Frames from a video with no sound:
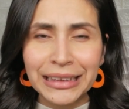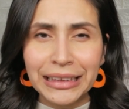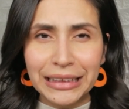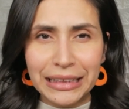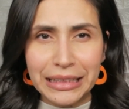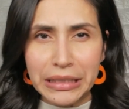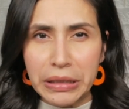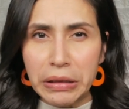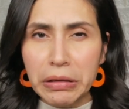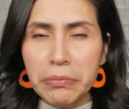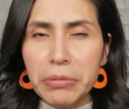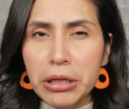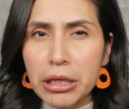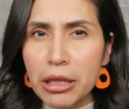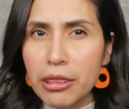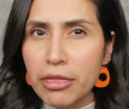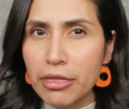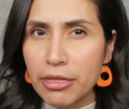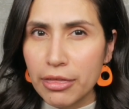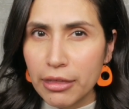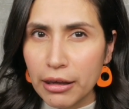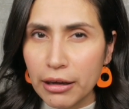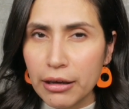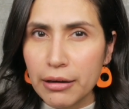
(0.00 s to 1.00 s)
it's gonna be a
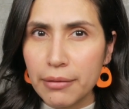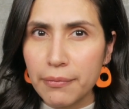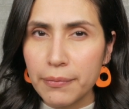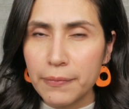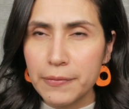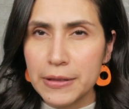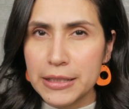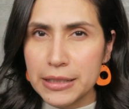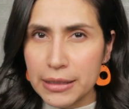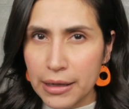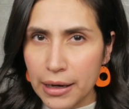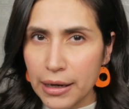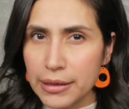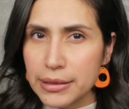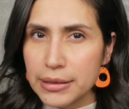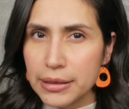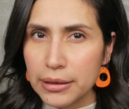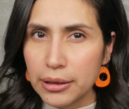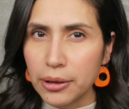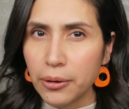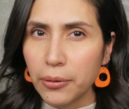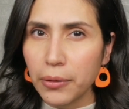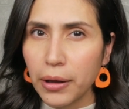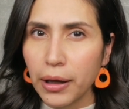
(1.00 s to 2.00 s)
thin
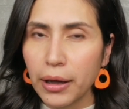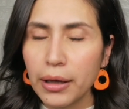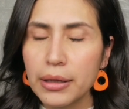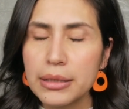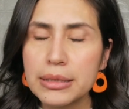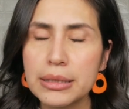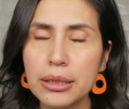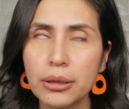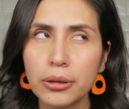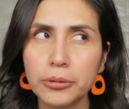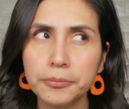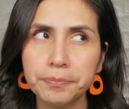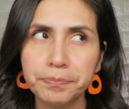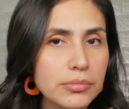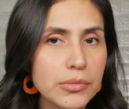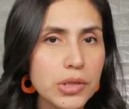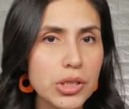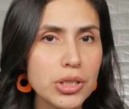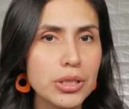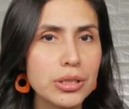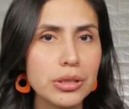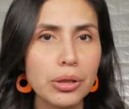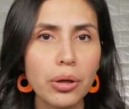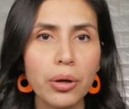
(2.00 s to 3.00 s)
viscosity, okay? So
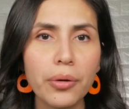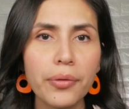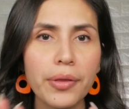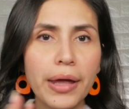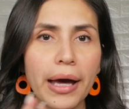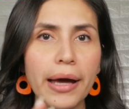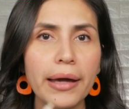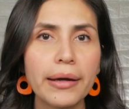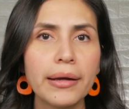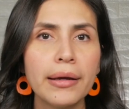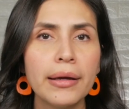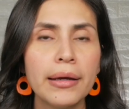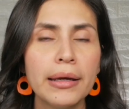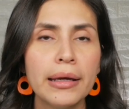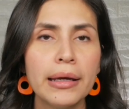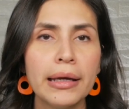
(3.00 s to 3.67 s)
just know that.